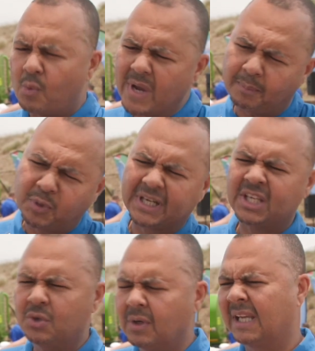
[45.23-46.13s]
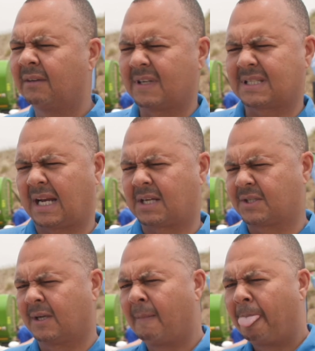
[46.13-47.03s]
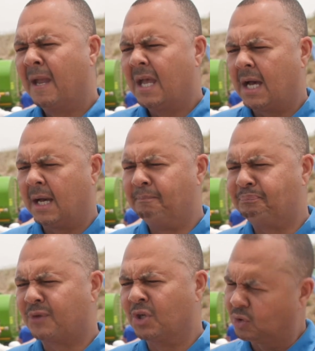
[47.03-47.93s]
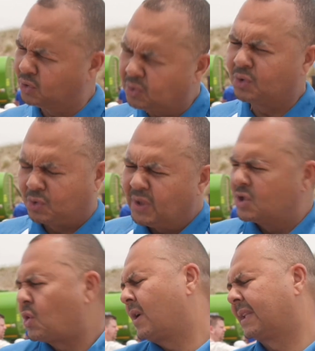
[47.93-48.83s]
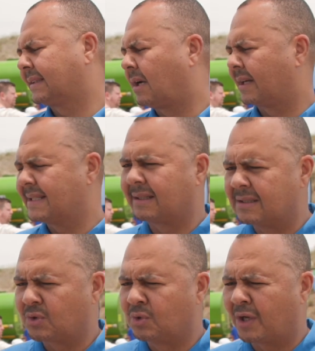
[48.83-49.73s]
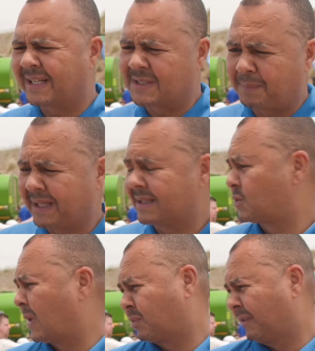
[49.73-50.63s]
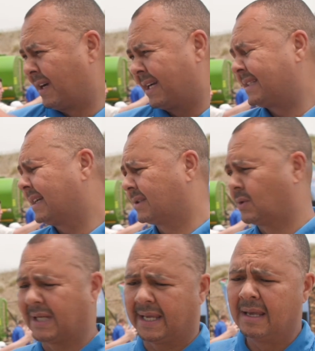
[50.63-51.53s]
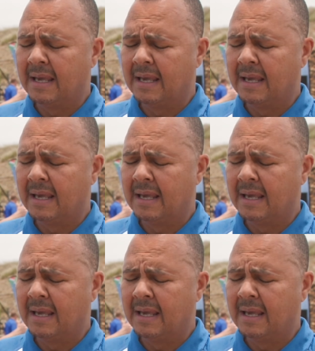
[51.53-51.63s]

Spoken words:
We are putting new infrastructure, to ensure that our residents do not experience what we've heard here today.